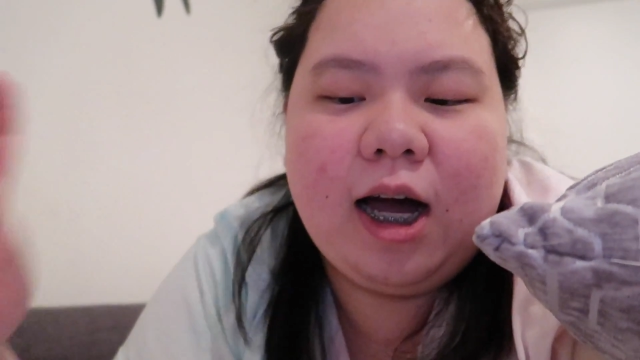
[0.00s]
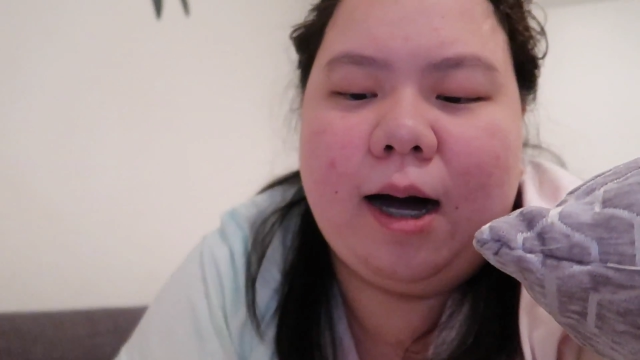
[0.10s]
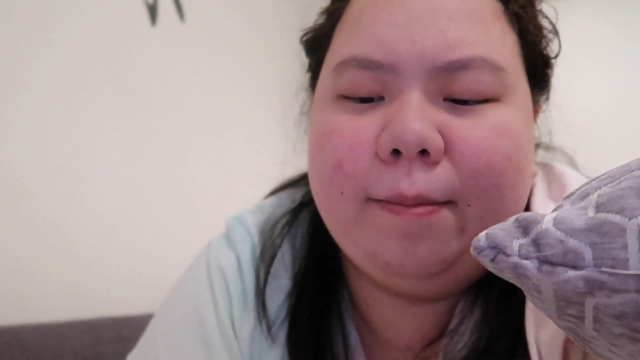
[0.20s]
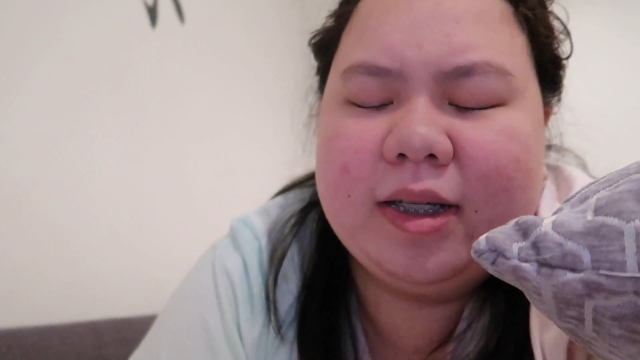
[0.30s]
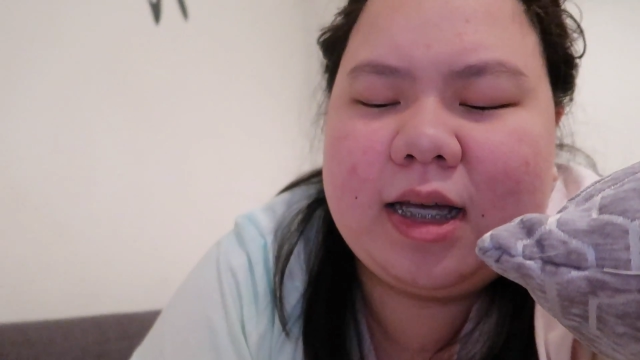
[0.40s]

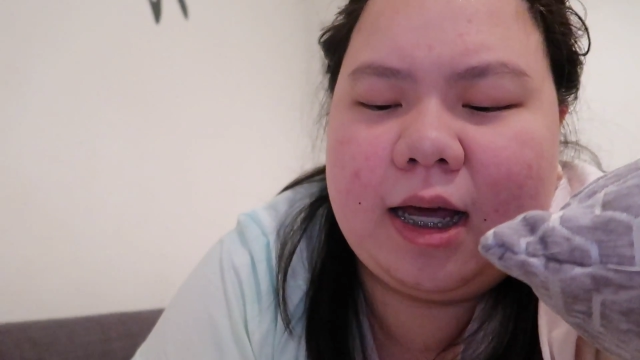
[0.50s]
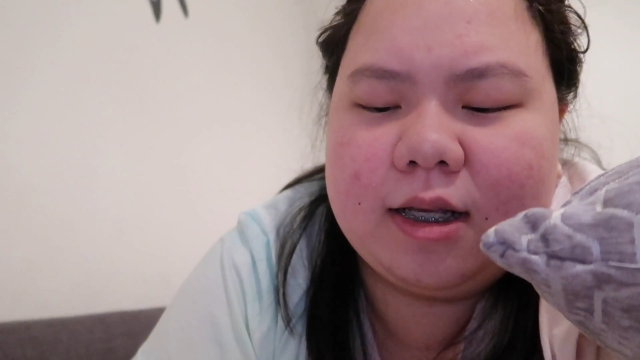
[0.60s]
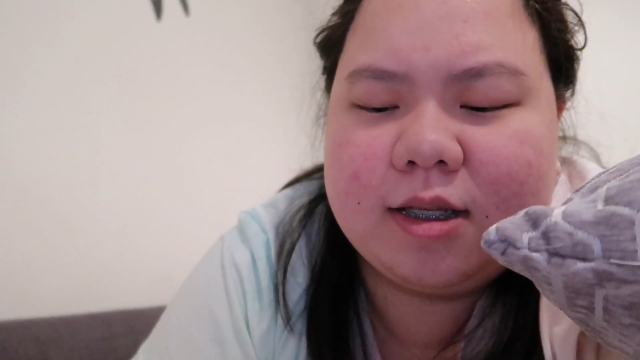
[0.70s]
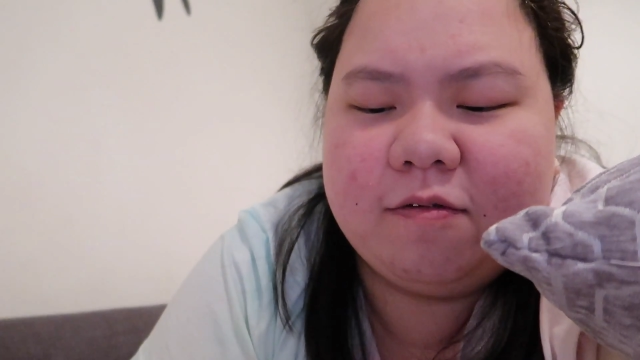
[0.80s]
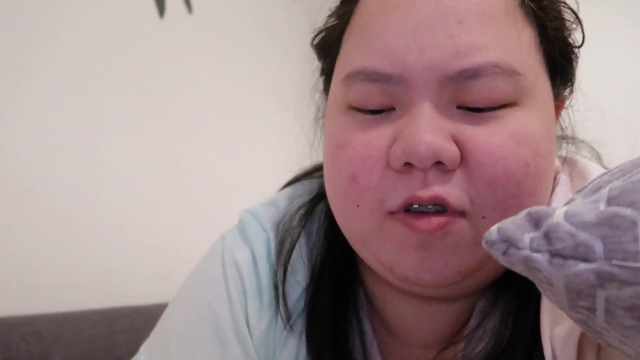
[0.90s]
I'm about to edit
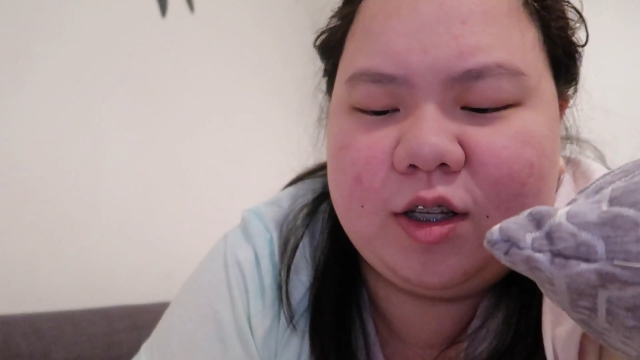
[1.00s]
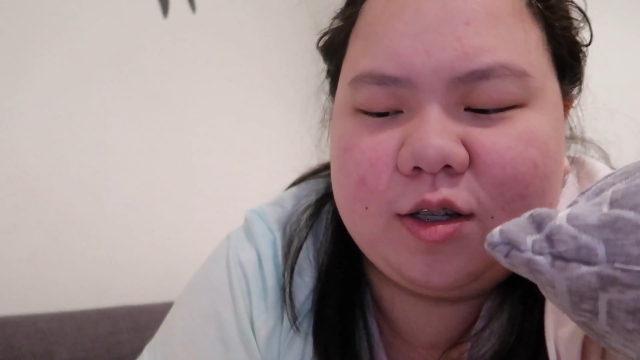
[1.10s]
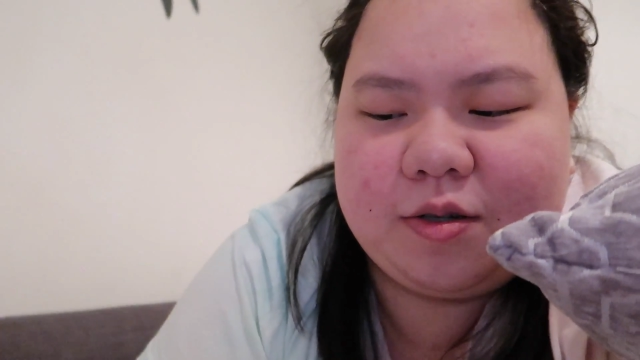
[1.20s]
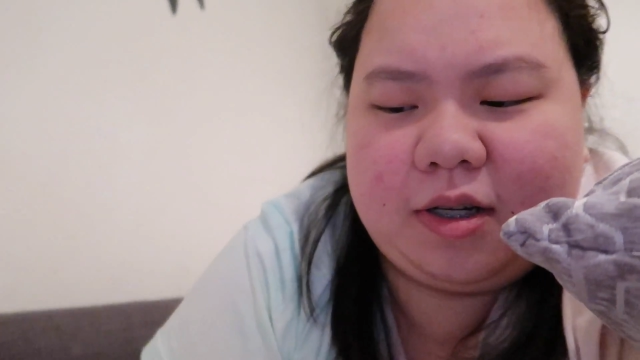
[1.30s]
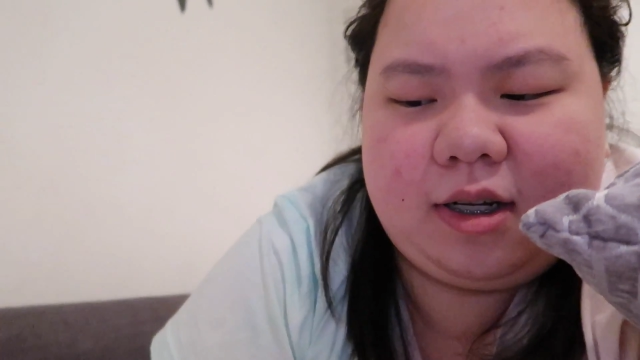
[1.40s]
some videos
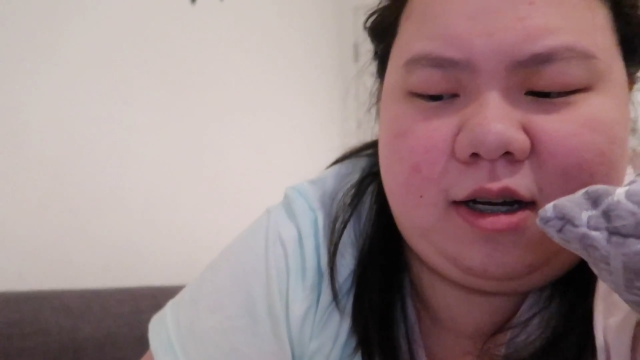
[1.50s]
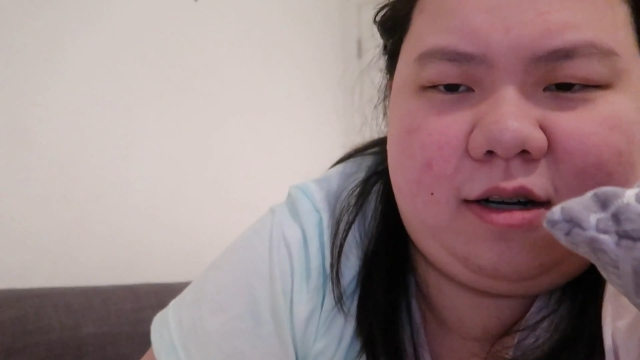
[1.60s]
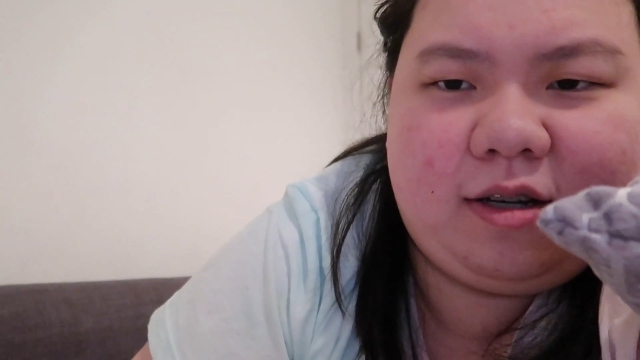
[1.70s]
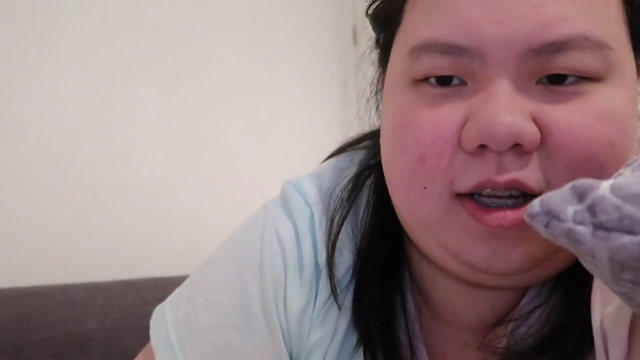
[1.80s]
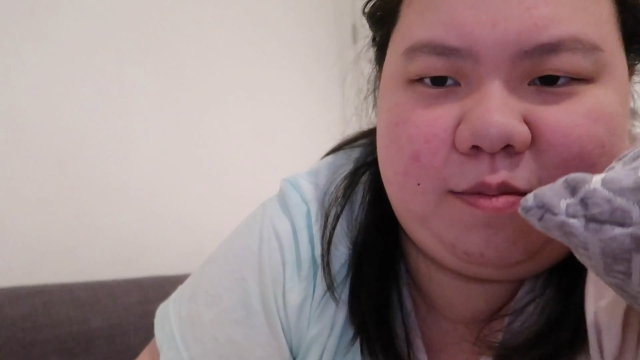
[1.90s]
right
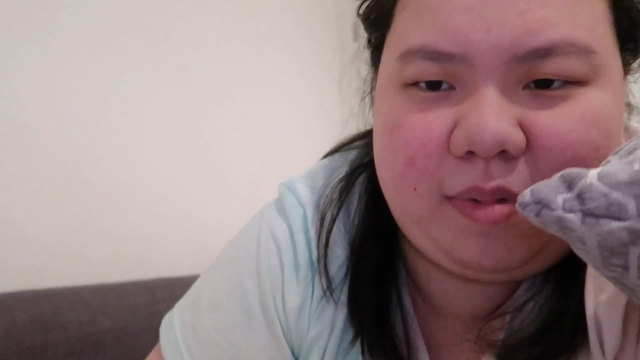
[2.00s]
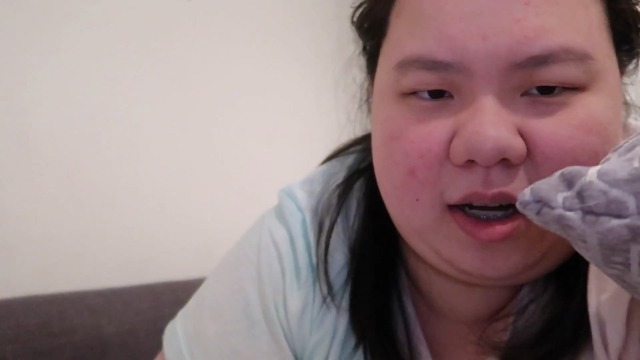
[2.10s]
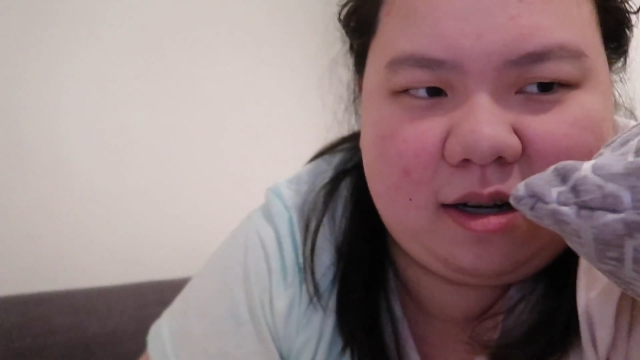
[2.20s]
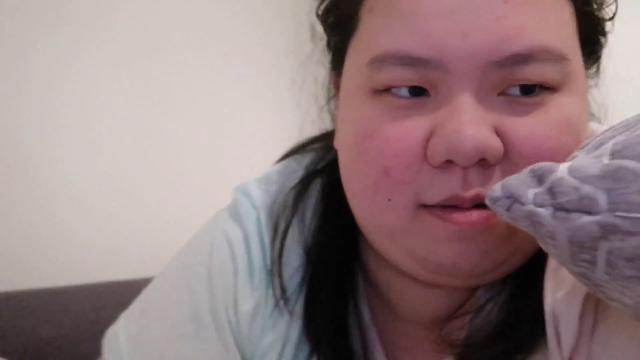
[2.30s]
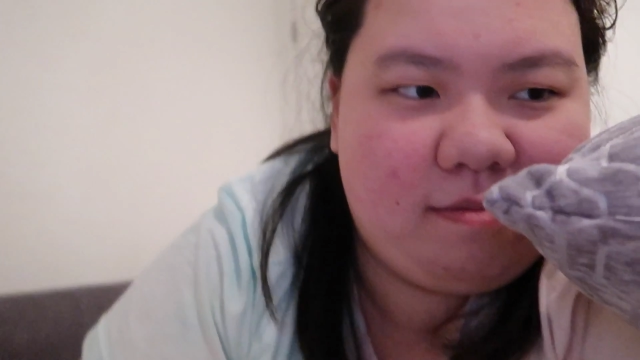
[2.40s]
now and back
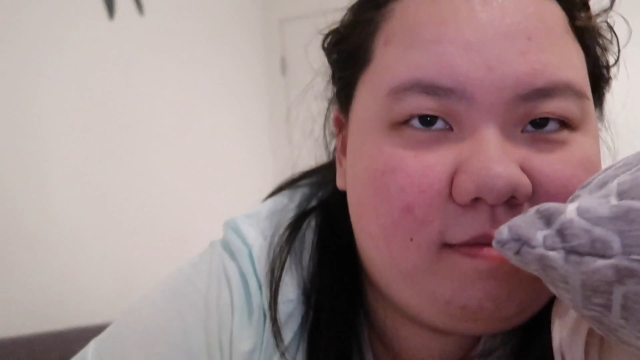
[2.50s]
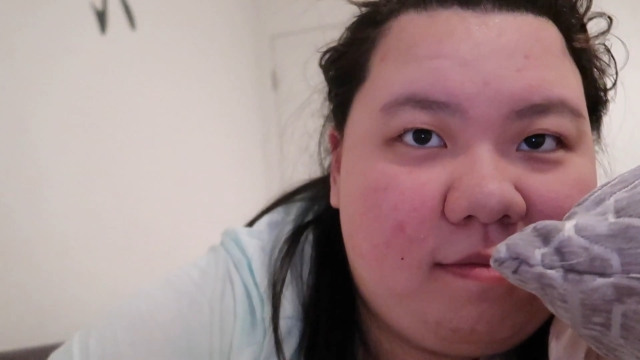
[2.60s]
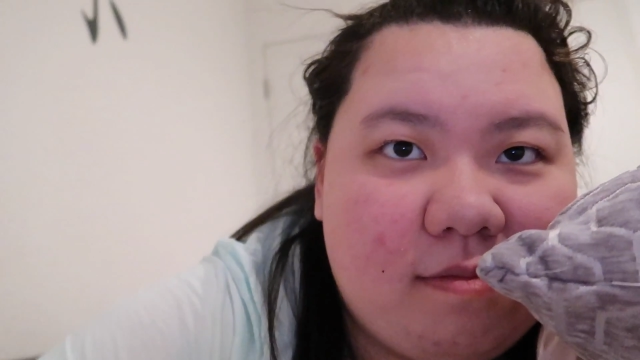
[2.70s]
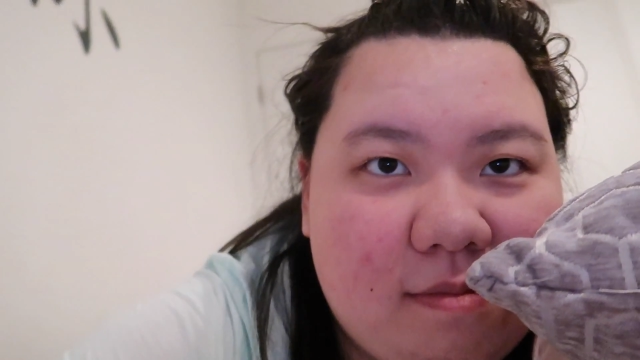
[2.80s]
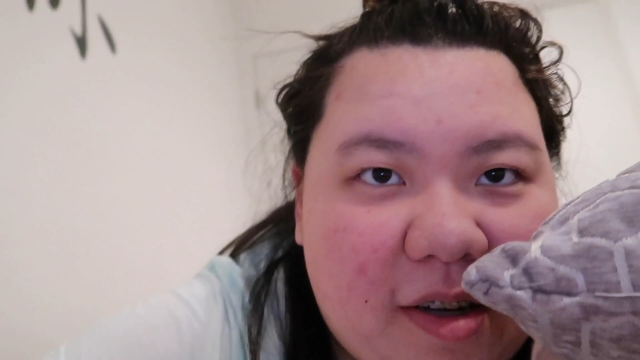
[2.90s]
up
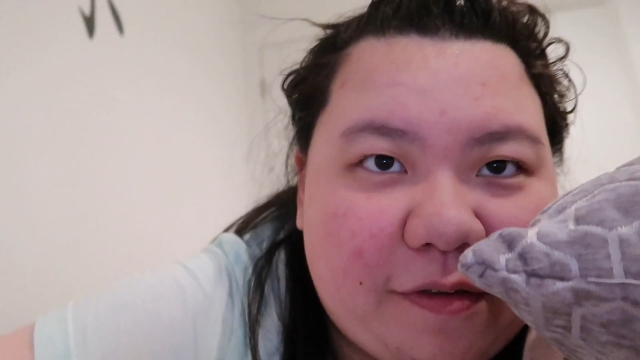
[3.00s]
my